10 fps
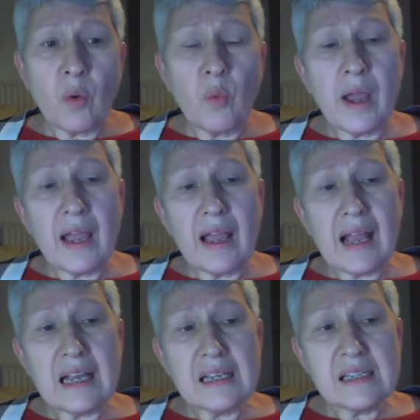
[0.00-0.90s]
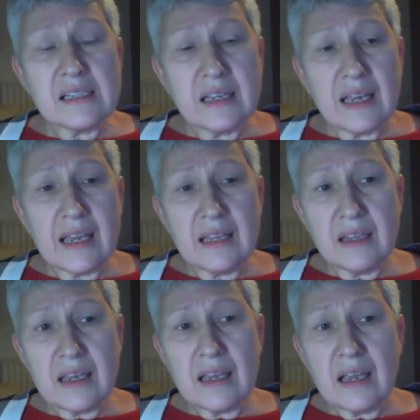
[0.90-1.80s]
Whereas in
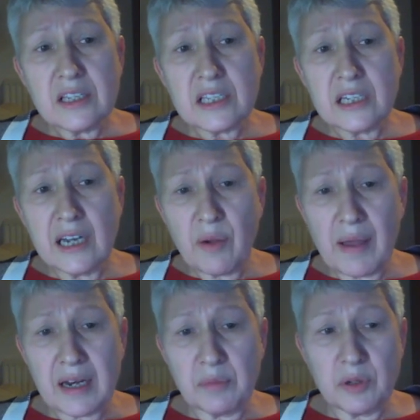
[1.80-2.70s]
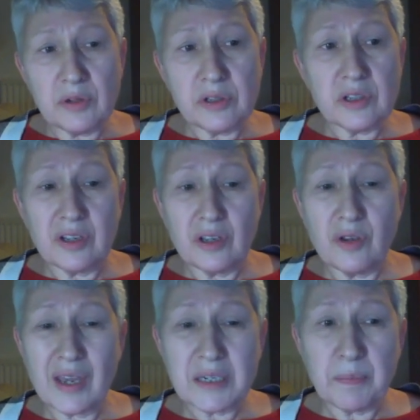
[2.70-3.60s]
the slow animals, you
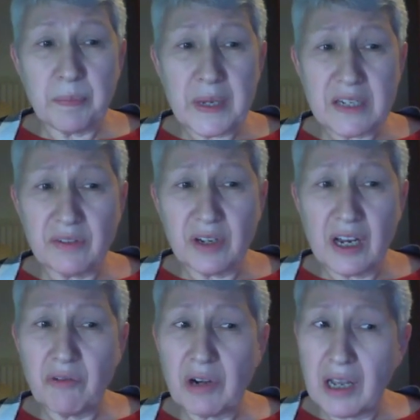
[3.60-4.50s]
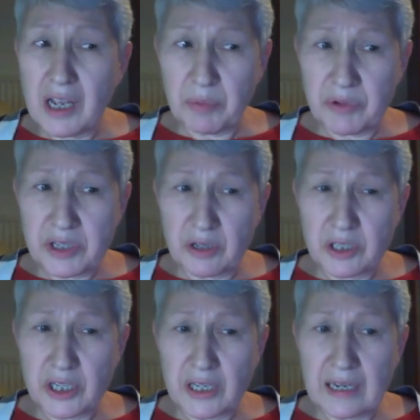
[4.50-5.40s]
get a bit of an unreliable
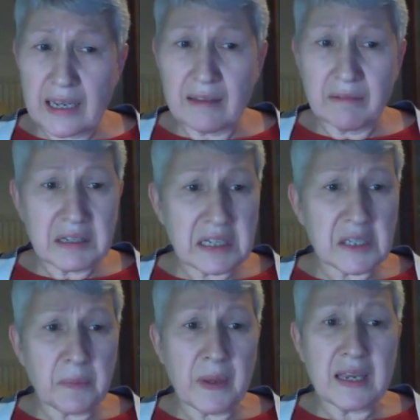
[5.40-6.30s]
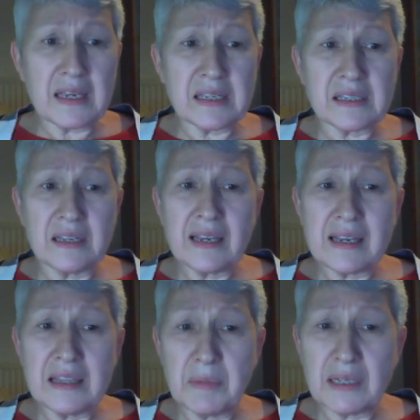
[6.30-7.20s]
response early, disappears
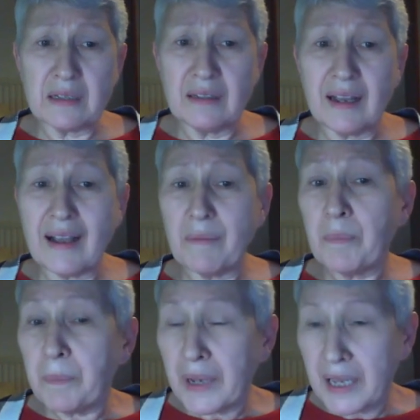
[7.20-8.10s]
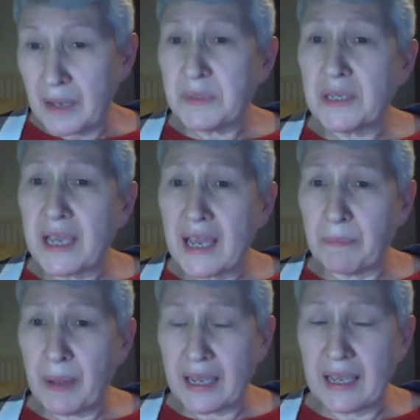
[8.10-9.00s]
in the middle, but comes
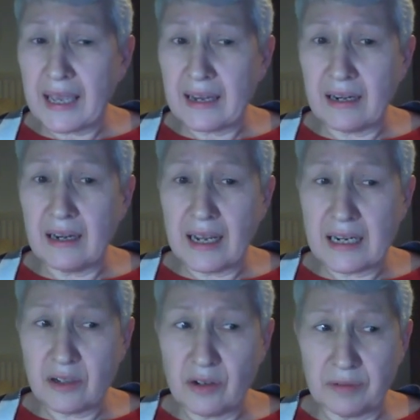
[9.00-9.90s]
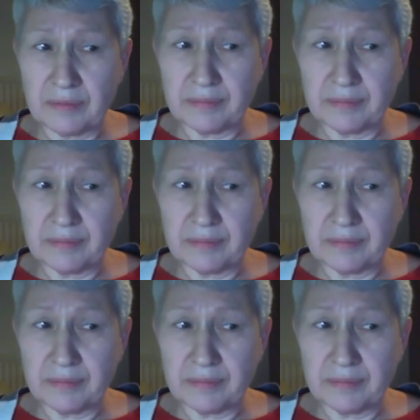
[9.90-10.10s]
back again late on.